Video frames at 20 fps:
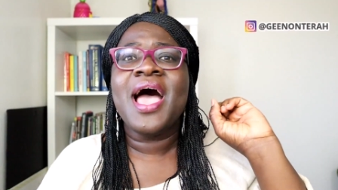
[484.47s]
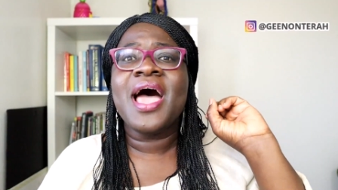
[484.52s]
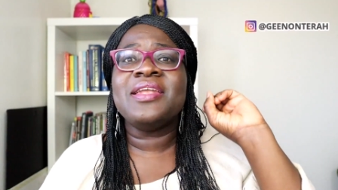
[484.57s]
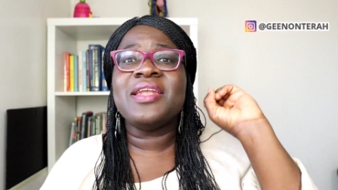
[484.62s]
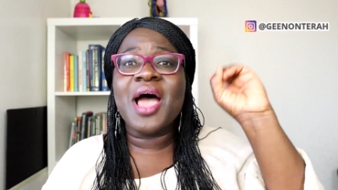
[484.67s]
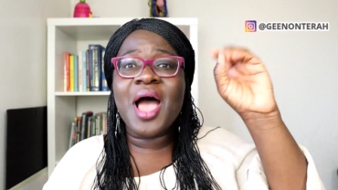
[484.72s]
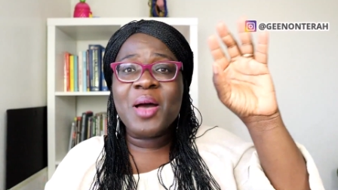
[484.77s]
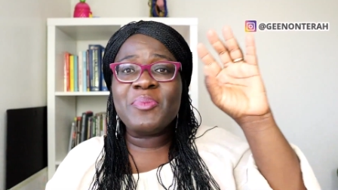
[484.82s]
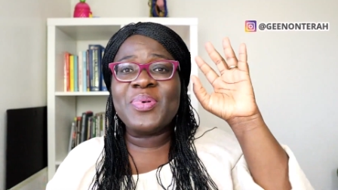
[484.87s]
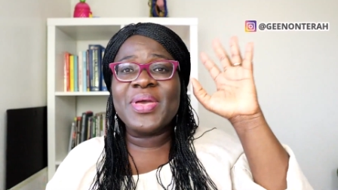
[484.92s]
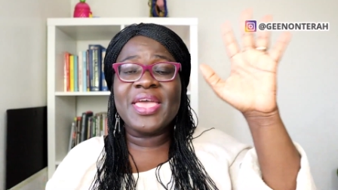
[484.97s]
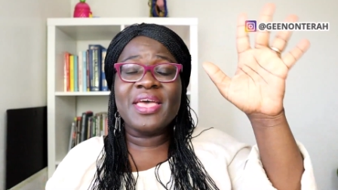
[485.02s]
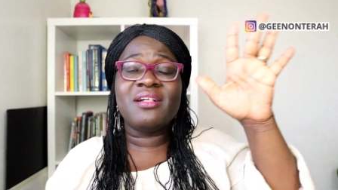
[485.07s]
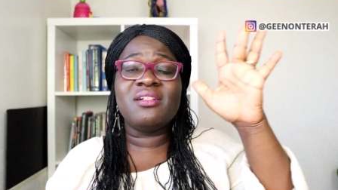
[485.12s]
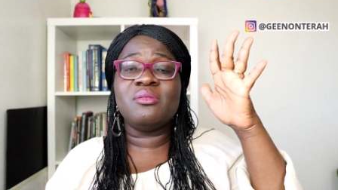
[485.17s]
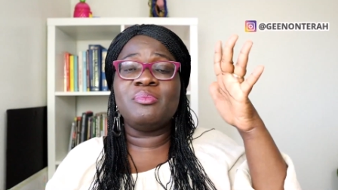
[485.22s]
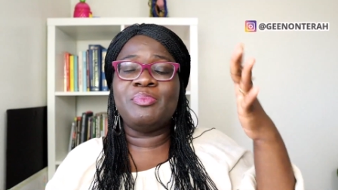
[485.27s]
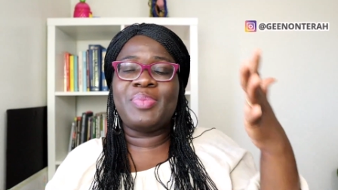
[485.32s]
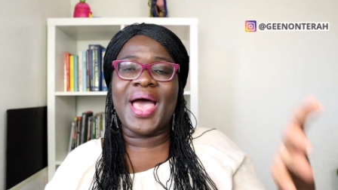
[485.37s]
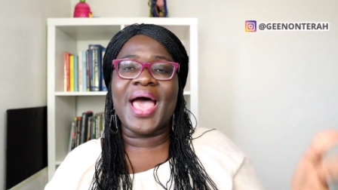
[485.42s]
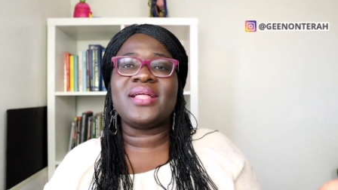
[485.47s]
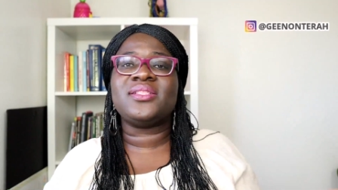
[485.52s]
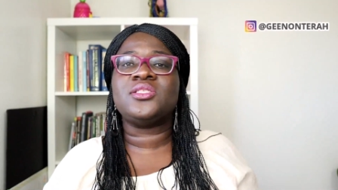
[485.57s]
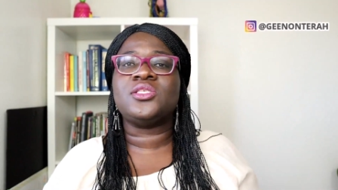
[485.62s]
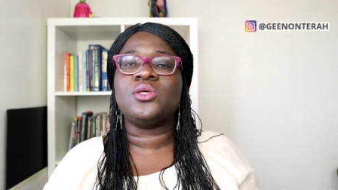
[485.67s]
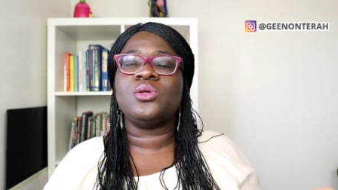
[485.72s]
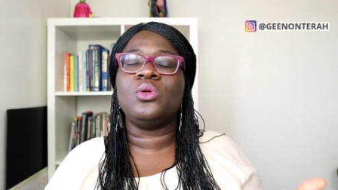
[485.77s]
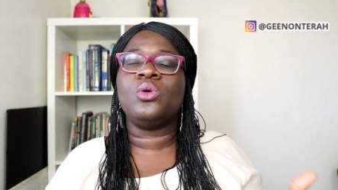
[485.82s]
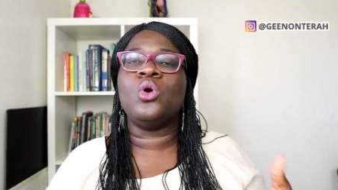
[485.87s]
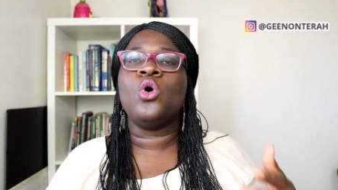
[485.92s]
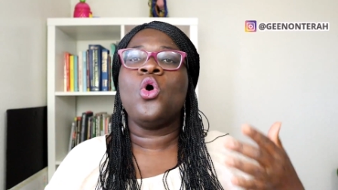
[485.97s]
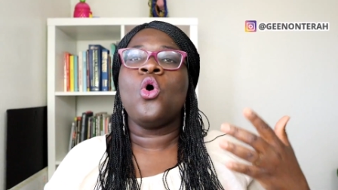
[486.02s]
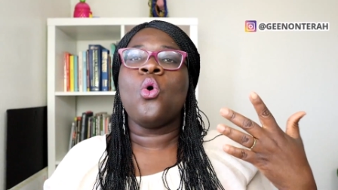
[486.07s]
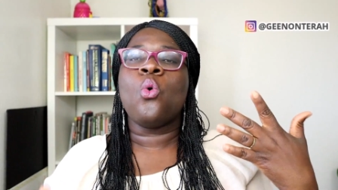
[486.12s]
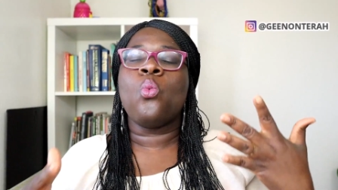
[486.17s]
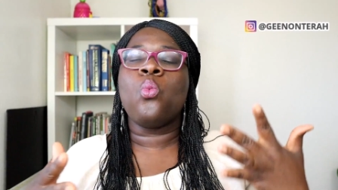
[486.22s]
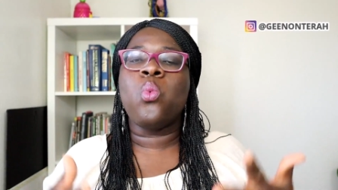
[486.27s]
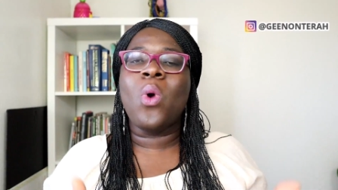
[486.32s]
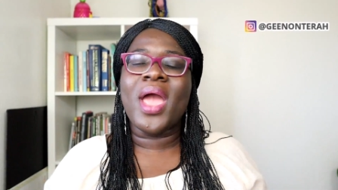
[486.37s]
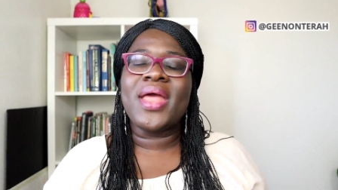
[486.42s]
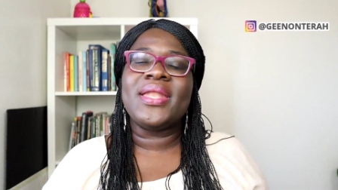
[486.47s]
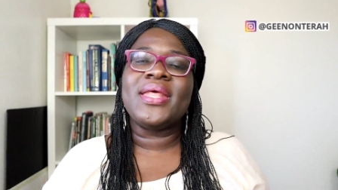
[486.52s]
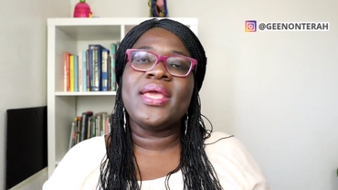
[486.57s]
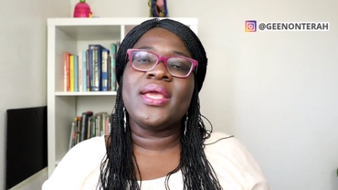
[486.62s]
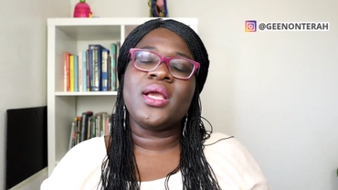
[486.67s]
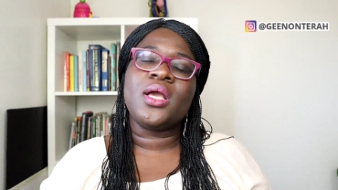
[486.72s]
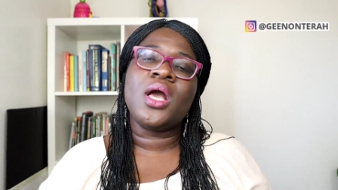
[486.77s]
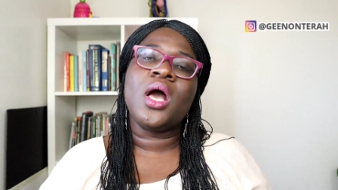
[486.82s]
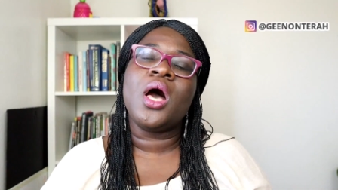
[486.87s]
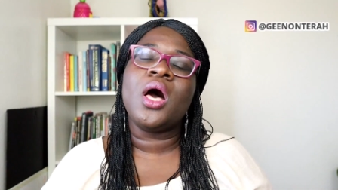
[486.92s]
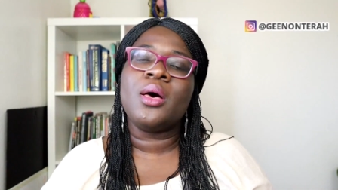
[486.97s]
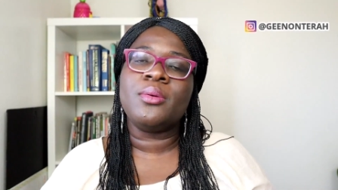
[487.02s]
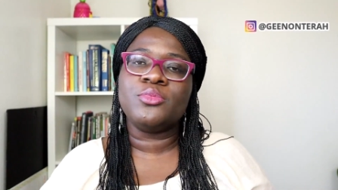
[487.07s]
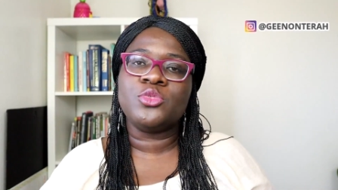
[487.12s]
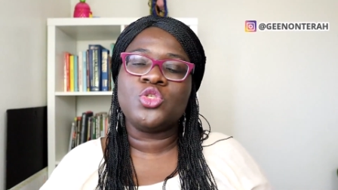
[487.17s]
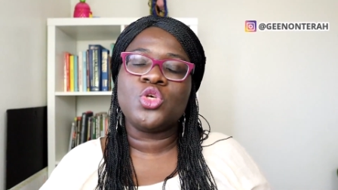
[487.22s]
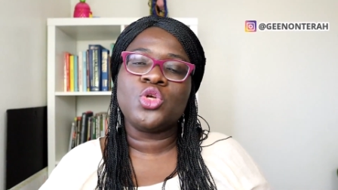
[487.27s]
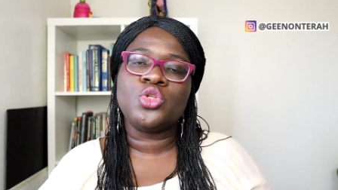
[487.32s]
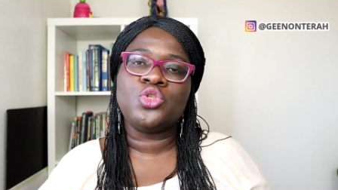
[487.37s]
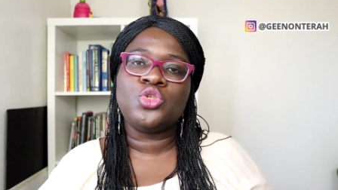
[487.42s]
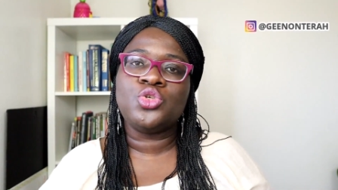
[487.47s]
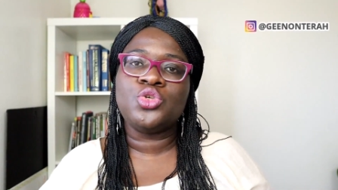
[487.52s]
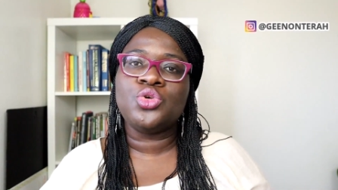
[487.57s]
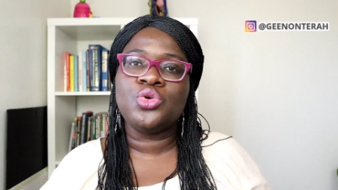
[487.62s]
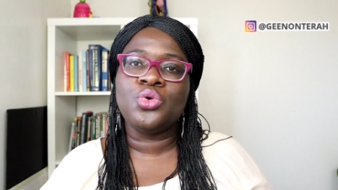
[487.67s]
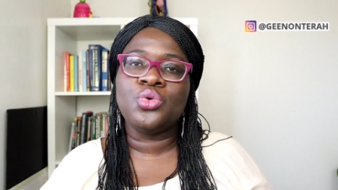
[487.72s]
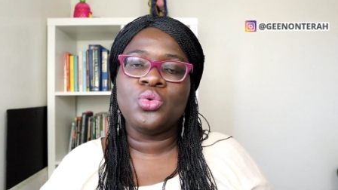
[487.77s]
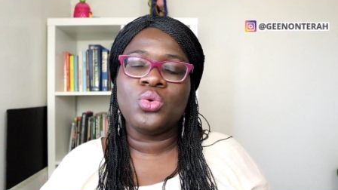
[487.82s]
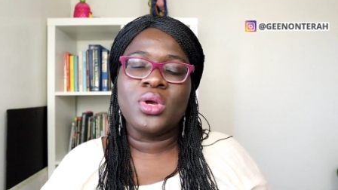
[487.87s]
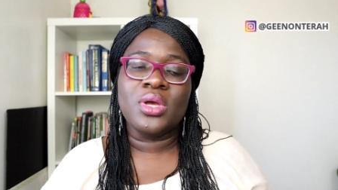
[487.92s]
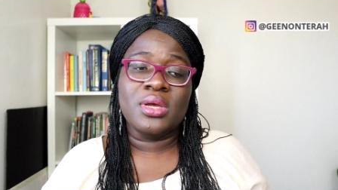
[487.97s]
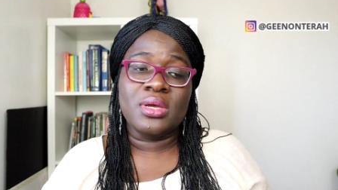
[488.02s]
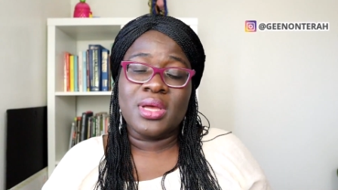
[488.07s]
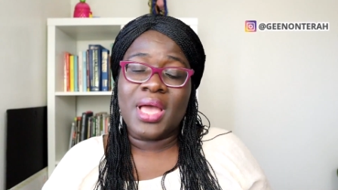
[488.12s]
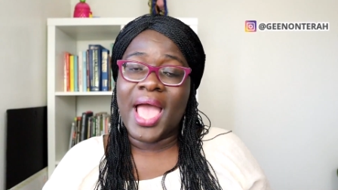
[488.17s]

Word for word: An uphill battle when it comes to